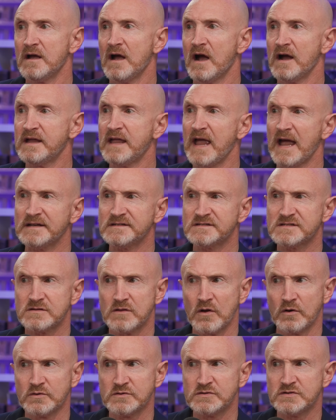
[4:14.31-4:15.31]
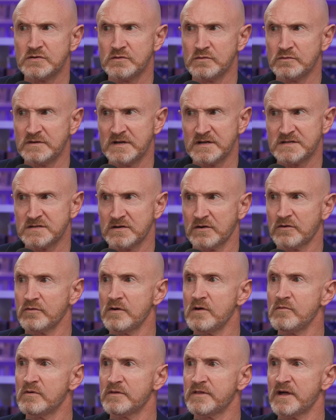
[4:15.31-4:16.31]
against those who
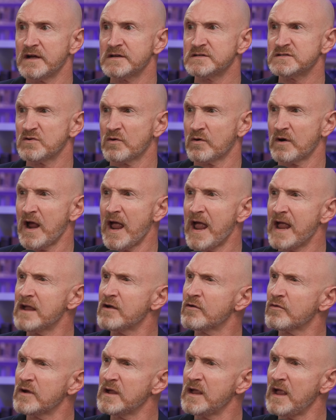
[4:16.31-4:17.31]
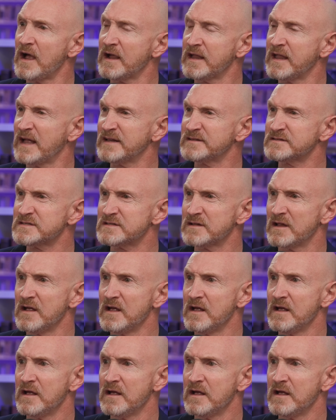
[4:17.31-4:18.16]
disagree with us or angry against